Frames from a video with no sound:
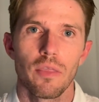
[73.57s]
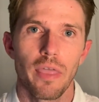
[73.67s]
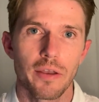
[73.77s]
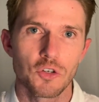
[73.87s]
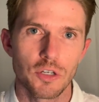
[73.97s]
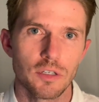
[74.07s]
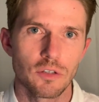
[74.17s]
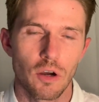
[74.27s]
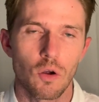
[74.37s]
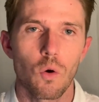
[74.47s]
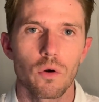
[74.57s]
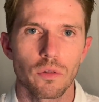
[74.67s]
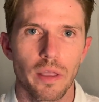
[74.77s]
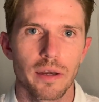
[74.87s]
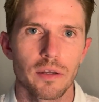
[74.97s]
that genes are
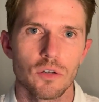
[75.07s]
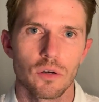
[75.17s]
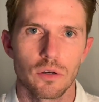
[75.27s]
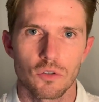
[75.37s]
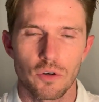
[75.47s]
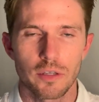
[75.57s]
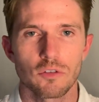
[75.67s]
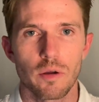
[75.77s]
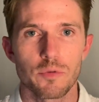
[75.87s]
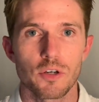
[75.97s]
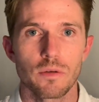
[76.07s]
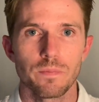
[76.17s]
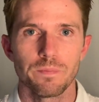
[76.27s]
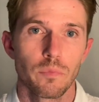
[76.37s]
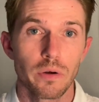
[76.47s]
correlated during transcription,
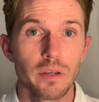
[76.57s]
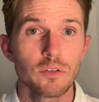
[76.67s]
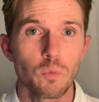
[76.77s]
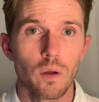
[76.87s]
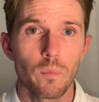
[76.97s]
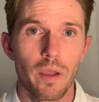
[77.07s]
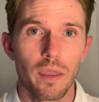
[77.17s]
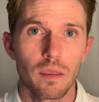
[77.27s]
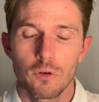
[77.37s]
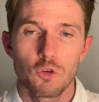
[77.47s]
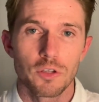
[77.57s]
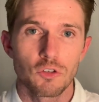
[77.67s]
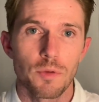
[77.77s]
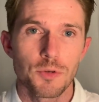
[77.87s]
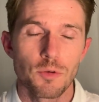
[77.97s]
but it is one way.
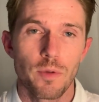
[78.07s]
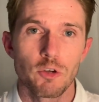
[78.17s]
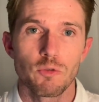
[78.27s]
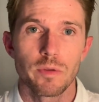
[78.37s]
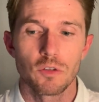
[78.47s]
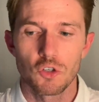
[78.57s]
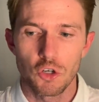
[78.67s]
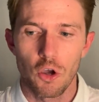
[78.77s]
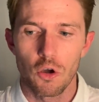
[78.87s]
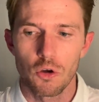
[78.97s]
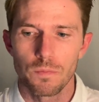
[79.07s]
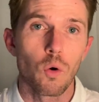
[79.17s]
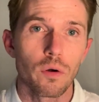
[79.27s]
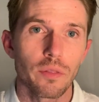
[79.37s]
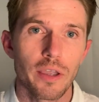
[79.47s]
Transcription measurements show
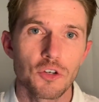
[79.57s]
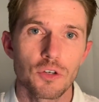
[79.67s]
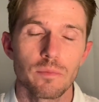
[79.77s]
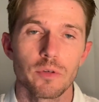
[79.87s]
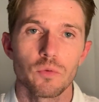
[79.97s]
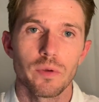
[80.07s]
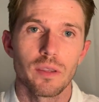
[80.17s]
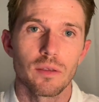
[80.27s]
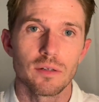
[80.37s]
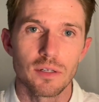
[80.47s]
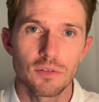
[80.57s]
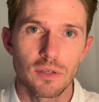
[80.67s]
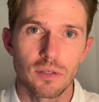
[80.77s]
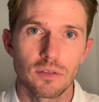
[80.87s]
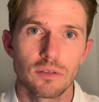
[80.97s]
correlation between the
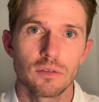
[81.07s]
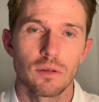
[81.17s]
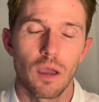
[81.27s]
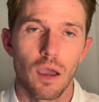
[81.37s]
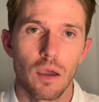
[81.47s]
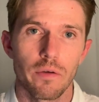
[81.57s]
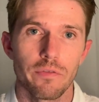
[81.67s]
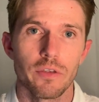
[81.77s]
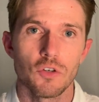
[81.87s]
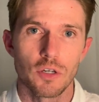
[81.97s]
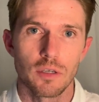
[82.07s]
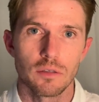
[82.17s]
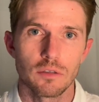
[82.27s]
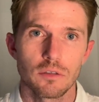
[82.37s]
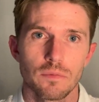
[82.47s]
distance of the
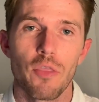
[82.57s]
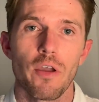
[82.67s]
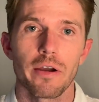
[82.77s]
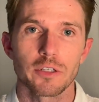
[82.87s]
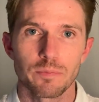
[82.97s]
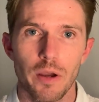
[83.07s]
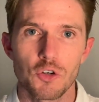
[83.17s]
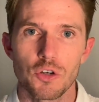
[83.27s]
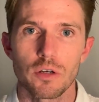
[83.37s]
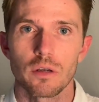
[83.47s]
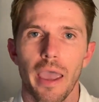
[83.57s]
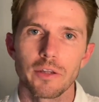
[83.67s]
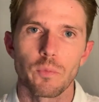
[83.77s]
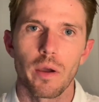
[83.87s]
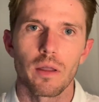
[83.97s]
genes and their expression, as
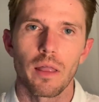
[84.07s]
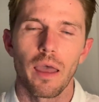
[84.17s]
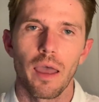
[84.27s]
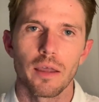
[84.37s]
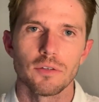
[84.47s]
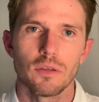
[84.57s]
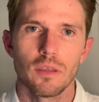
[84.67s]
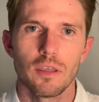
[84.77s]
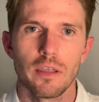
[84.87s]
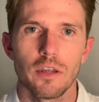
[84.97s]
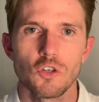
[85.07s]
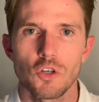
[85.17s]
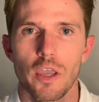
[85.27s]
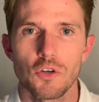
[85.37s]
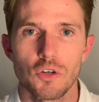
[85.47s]
well as the
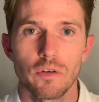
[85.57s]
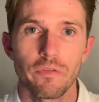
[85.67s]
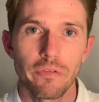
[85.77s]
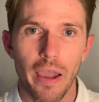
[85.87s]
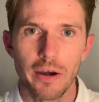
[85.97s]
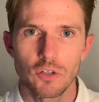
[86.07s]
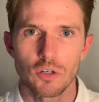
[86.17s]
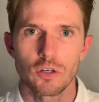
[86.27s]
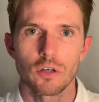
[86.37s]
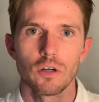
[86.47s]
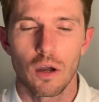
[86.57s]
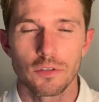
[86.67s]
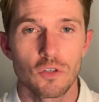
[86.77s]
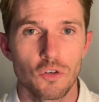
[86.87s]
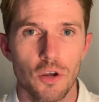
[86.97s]
initiation factor
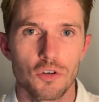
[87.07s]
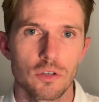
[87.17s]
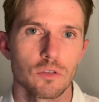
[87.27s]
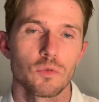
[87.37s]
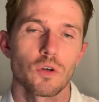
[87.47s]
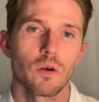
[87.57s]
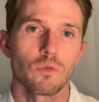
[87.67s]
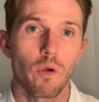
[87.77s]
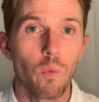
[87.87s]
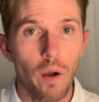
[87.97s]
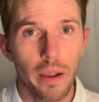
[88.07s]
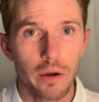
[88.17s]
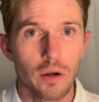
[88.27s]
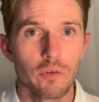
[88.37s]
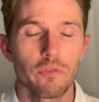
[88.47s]
concentrations, which are
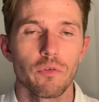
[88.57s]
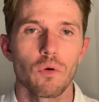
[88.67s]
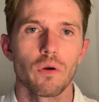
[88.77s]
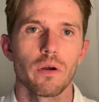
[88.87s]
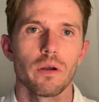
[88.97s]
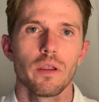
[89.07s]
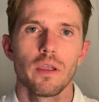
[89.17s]
required for